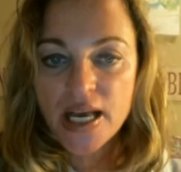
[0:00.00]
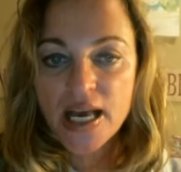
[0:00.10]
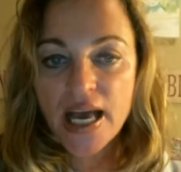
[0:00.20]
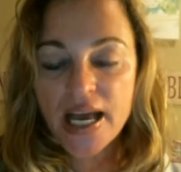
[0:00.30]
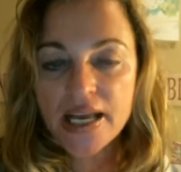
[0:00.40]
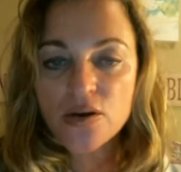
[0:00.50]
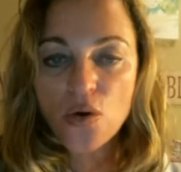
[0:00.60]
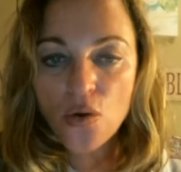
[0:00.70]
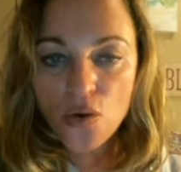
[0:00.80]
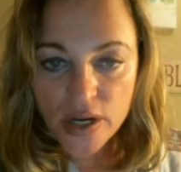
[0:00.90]
and
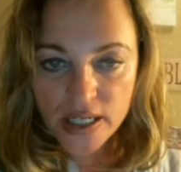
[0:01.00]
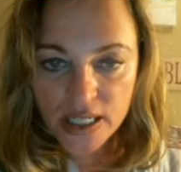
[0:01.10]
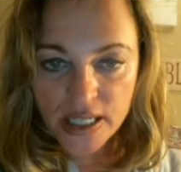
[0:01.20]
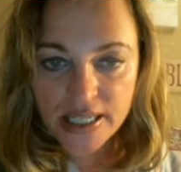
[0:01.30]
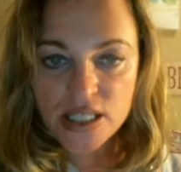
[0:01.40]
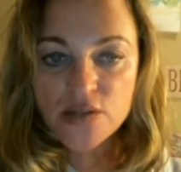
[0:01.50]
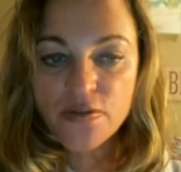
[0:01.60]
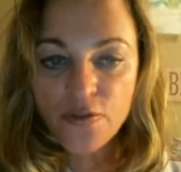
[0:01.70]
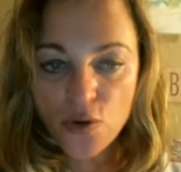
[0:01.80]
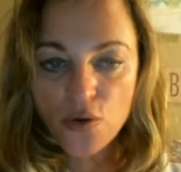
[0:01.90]

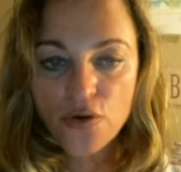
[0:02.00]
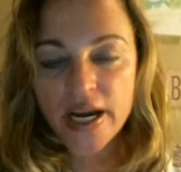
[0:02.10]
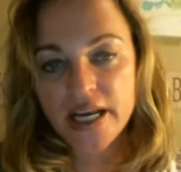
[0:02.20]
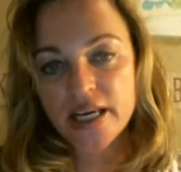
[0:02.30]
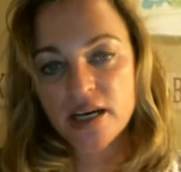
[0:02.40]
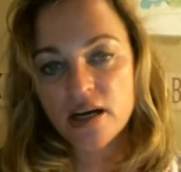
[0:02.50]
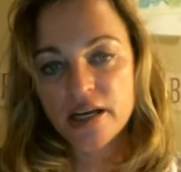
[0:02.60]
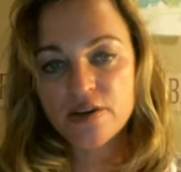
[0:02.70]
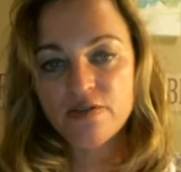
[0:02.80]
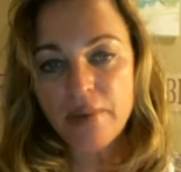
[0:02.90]
organize for any
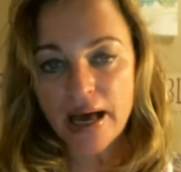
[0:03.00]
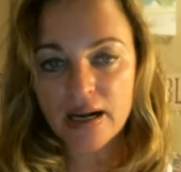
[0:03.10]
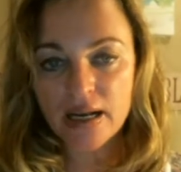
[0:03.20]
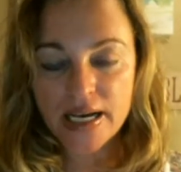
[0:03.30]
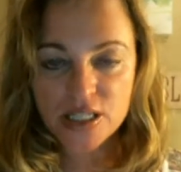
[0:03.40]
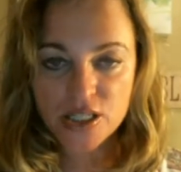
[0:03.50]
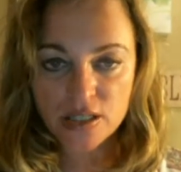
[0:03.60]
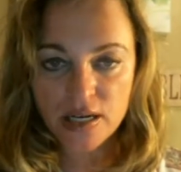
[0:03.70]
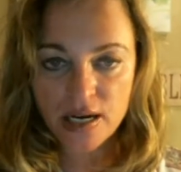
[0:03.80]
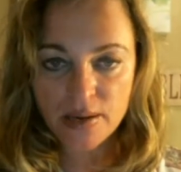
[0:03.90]
kind of backlash to
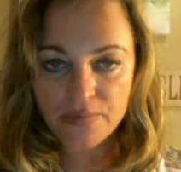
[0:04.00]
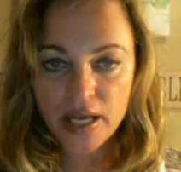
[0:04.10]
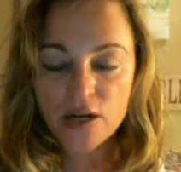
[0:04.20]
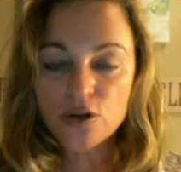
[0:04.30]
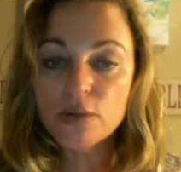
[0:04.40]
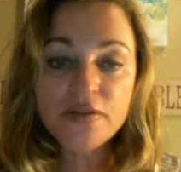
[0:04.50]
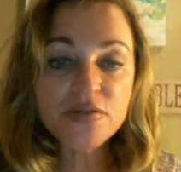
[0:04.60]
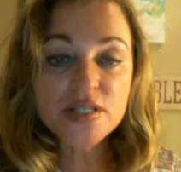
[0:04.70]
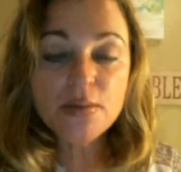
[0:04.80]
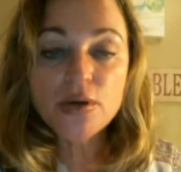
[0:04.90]
come. And it could be
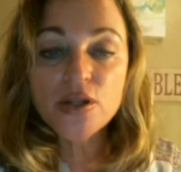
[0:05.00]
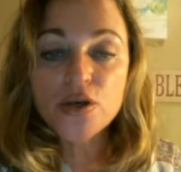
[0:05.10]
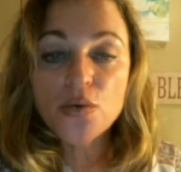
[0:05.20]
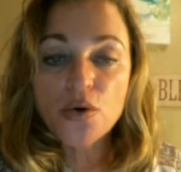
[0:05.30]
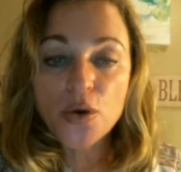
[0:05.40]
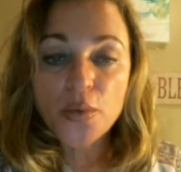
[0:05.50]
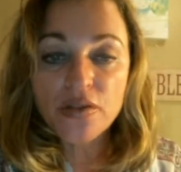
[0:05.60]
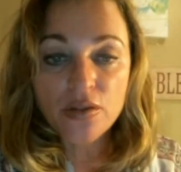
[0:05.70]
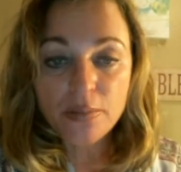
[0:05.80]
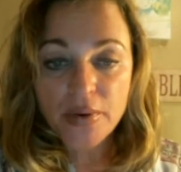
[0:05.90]
for someone that you work with
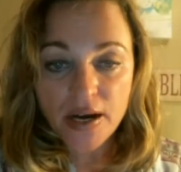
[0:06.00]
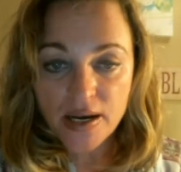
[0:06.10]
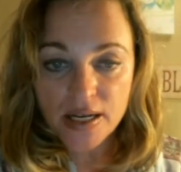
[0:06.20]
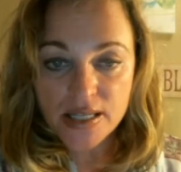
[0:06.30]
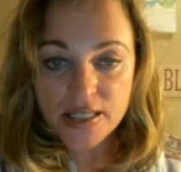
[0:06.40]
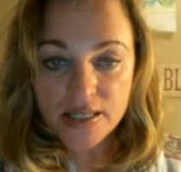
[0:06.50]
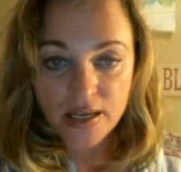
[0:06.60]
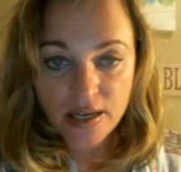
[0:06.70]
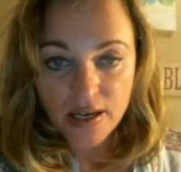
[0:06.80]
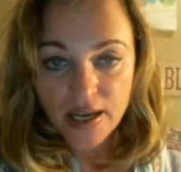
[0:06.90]
in the past
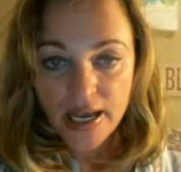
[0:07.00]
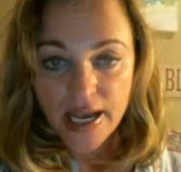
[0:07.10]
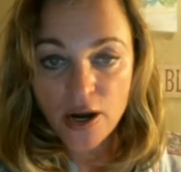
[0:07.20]
and are